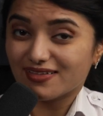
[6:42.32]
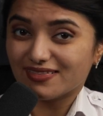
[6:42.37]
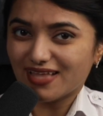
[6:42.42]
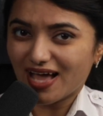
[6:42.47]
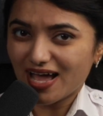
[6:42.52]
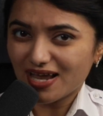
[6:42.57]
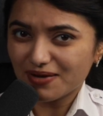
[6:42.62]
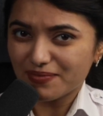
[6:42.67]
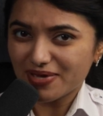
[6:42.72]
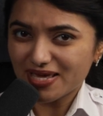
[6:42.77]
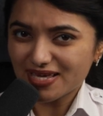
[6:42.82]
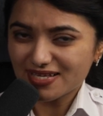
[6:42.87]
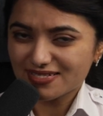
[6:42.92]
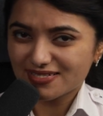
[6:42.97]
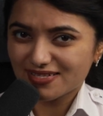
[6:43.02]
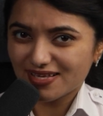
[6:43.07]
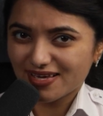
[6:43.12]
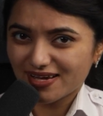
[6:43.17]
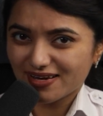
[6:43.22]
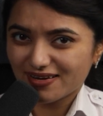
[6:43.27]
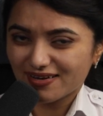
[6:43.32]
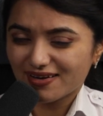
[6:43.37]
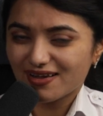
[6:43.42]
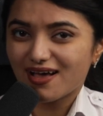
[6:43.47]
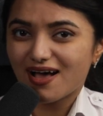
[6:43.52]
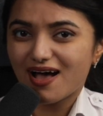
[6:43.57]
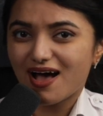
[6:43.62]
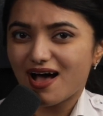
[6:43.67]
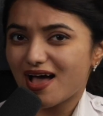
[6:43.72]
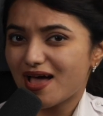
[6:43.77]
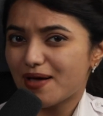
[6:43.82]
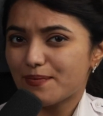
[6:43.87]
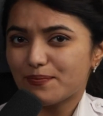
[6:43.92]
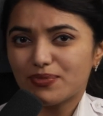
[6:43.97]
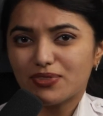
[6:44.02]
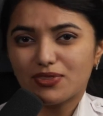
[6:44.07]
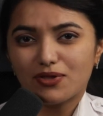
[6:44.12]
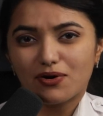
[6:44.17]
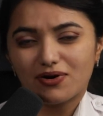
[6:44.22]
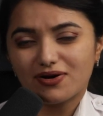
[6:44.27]
That being said, I
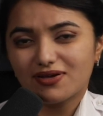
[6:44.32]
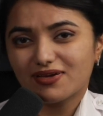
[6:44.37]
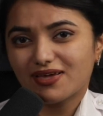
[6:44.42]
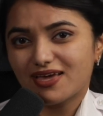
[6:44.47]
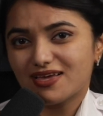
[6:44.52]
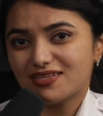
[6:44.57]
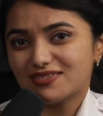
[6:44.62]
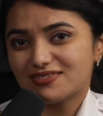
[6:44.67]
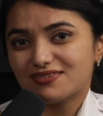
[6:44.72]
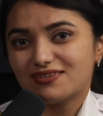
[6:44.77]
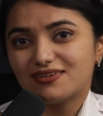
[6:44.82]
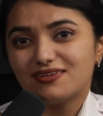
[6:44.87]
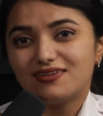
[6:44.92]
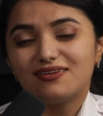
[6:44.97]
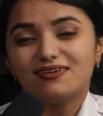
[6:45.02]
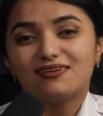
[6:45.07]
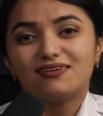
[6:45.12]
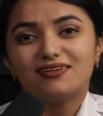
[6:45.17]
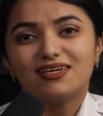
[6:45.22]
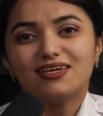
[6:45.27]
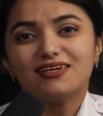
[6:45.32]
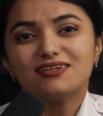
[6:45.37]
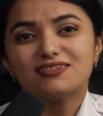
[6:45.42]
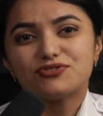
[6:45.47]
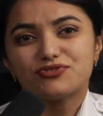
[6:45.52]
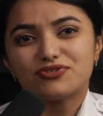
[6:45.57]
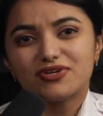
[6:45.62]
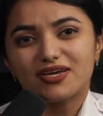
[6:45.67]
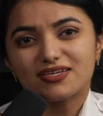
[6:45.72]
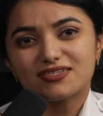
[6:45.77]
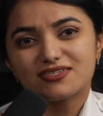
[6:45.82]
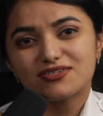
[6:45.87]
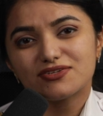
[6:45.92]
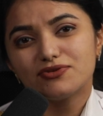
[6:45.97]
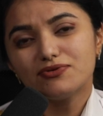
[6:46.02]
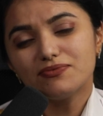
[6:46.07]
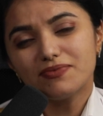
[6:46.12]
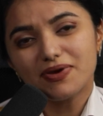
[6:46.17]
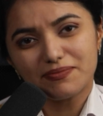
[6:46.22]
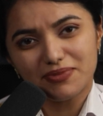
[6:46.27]
am not against learning tricks
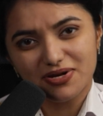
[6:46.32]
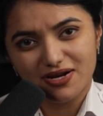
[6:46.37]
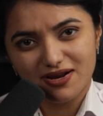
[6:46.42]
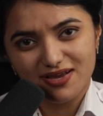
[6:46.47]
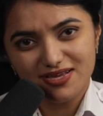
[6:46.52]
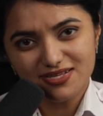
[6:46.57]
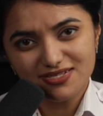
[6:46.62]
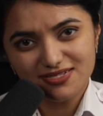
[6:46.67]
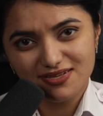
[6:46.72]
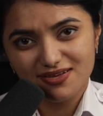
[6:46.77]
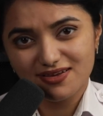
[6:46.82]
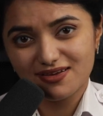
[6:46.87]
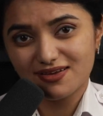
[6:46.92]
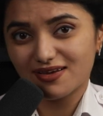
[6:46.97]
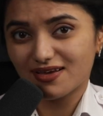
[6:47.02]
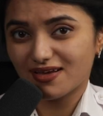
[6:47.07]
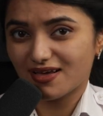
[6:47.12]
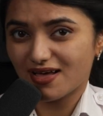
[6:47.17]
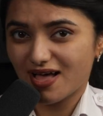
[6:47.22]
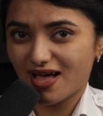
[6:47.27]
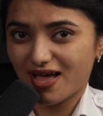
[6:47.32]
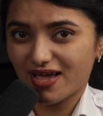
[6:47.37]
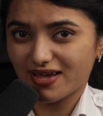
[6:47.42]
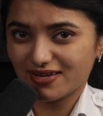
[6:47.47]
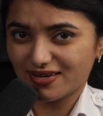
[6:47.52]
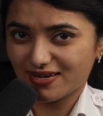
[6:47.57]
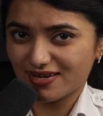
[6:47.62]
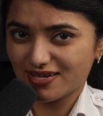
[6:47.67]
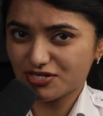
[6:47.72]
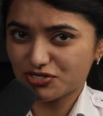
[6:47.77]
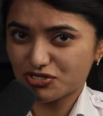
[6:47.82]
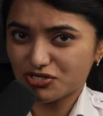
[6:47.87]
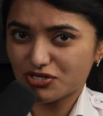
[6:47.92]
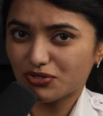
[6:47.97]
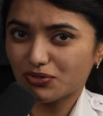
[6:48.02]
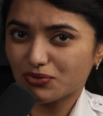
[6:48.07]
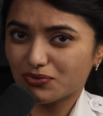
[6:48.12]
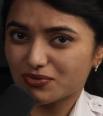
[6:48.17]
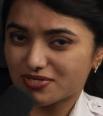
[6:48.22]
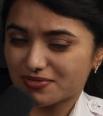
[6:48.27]
to memorize. I teach
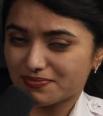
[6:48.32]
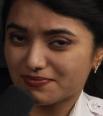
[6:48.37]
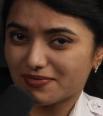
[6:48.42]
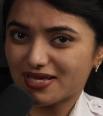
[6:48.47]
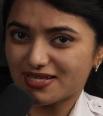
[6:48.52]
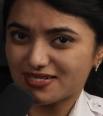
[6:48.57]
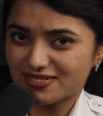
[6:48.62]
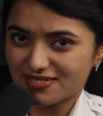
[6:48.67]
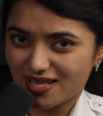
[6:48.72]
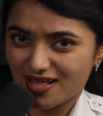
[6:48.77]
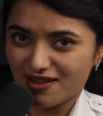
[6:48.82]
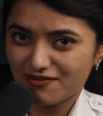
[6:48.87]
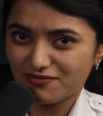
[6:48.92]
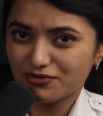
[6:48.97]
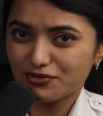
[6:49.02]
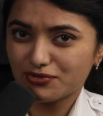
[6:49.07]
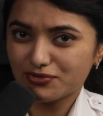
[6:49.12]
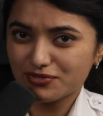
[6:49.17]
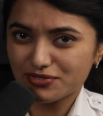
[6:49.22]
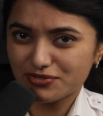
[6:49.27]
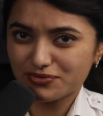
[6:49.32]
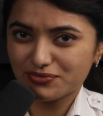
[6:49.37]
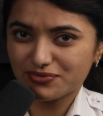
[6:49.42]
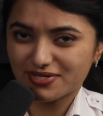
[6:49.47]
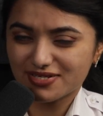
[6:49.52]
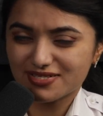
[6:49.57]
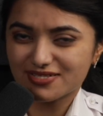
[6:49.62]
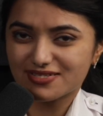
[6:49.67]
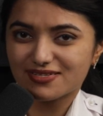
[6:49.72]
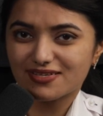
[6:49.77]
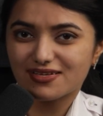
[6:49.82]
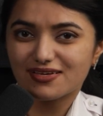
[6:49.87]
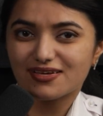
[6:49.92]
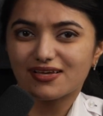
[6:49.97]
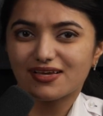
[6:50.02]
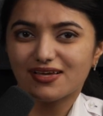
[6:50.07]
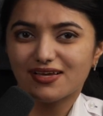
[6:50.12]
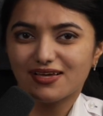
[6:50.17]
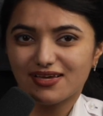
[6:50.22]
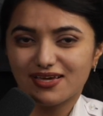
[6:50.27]
those myself to students
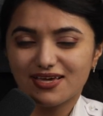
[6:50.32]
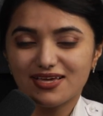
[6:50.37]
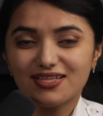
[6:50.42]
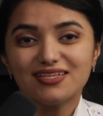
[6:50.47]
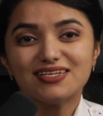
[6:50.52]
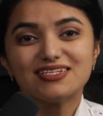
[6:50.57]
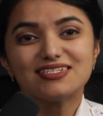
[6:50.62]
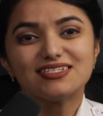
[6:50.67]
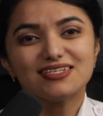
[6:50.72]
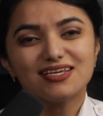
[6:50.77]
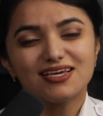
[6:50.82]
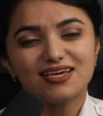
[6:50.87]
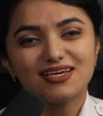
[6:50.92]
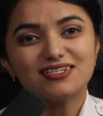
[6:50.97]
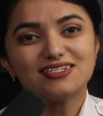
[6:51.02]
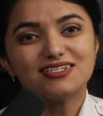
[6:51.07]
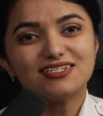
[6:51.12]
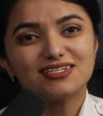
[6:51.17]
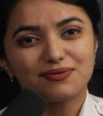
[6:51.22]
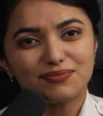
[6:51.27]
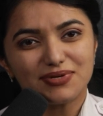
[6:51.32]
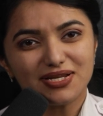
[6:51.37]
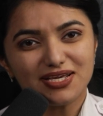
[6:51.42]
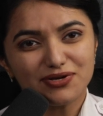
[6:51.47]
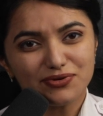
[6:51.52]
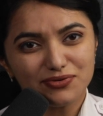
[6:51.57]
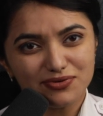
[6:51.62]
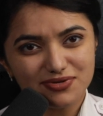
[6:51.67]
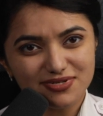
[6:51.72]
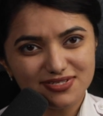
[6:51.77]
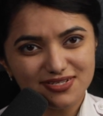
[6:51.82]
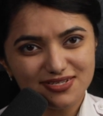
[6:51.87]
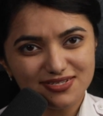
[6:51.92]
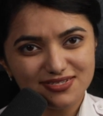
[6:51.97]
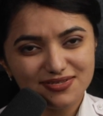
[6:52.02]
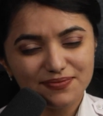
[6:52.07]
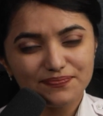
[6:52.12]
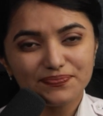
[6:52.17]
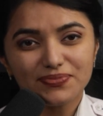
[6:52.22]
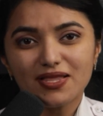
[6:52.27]
in CNTAA courses,
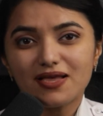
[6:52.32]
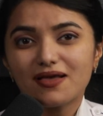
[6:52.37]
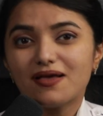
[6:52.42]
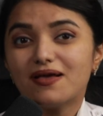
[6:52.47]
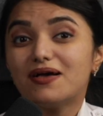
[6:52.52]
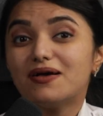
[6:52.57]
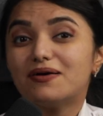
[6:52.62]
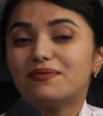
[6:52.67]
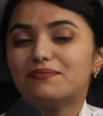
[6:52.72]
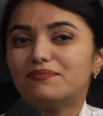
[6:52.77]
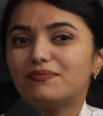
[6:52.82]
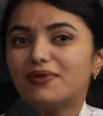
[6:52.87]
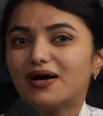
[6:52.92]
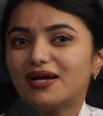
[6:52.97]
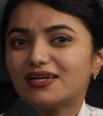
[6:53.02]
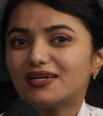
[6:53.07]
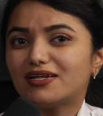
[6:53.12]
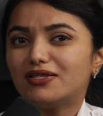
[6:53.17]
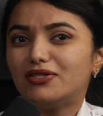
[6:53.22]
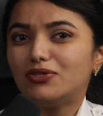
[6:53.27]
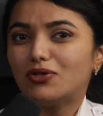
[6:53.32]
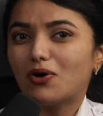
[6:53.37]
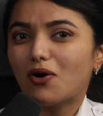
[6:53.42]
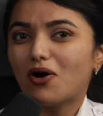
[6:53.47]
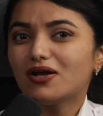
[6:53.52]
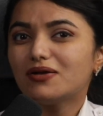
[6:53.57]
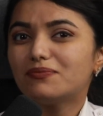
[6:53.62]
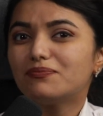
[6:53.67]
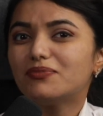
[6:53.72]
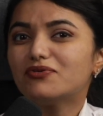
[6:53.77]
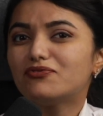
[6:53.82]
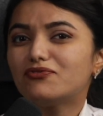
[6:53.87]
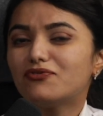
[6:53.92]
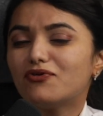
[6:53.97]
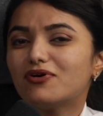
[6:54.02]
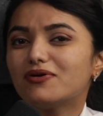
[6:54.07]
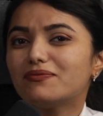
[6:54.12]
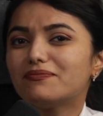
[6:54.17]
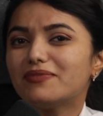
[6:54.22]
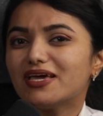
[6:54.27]
but not
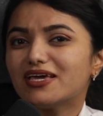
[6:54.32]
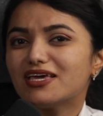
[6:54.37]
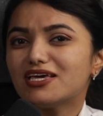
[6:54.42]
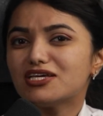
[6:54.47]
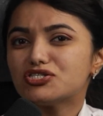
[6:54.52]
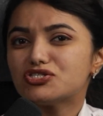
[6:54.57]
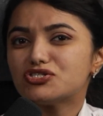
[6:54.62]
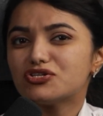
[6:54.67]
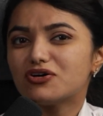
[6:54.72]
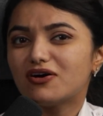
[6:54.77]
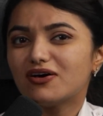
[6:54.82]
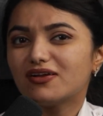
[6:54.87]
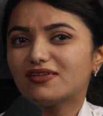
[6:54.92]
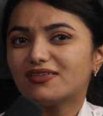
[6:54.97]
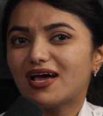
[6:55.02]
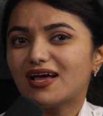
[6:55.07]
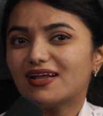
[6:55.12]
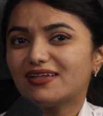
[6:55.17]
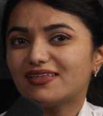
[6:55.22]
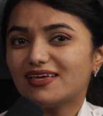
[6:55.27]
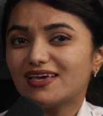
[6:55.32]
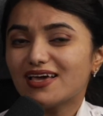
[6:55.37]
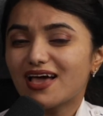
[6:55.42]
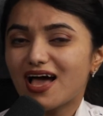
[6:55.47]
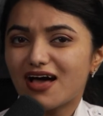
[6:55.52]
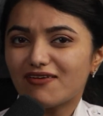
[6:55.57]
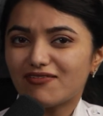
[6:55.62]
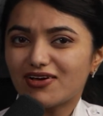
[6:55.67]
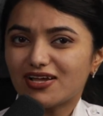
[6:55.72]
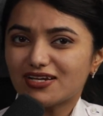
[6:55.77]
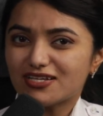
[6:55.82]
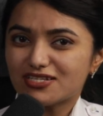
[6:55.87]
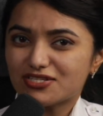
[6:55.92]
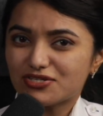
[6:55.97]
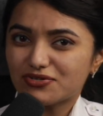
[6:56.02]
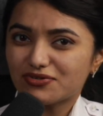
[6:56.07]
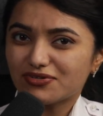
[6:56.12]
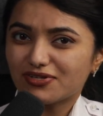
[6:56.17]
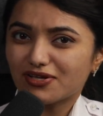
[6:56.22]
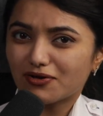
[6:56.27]
before making sure that they have
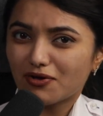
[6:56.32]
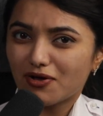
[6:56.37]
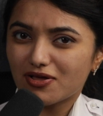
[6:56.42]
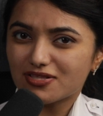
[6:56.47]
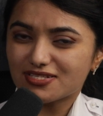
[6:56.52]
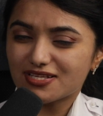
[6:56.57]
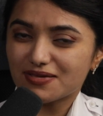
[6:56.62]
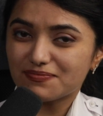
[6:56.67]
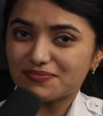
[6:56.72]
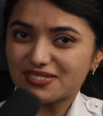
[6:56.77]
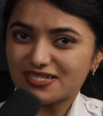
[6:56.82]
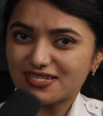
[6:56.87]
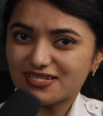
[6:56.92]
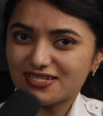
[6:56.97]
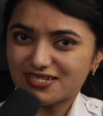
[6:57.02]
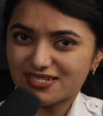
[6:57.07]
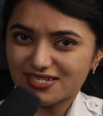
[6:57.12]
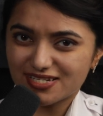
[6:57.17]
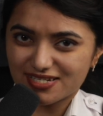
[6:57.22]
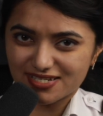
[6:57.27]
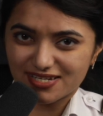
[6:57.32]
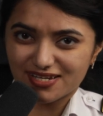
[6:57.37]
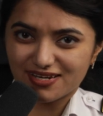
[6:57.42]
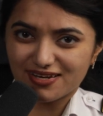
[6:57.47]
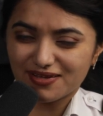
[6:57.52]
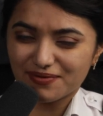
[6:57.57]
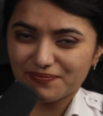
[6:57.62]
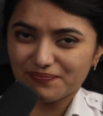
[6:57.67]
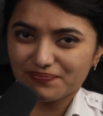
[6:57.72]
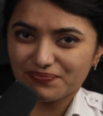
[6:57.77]
understood the concepts in detail.